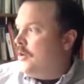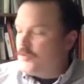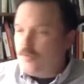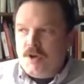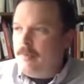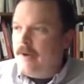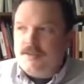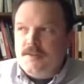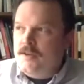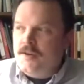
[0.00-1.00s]
was worried about
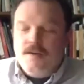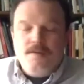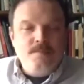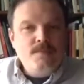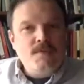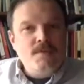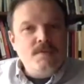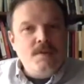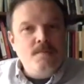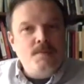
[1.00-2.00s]
the um, th-
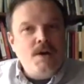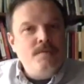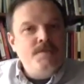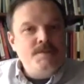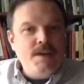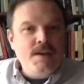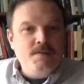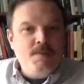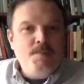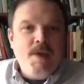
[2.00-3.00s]
them confiscating
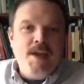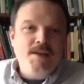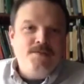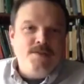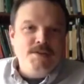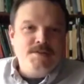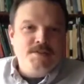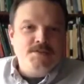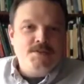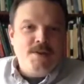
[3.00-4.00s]
my paint, for
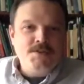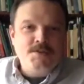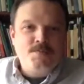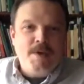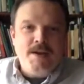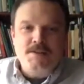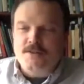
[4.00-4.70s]
instance. So I just packed a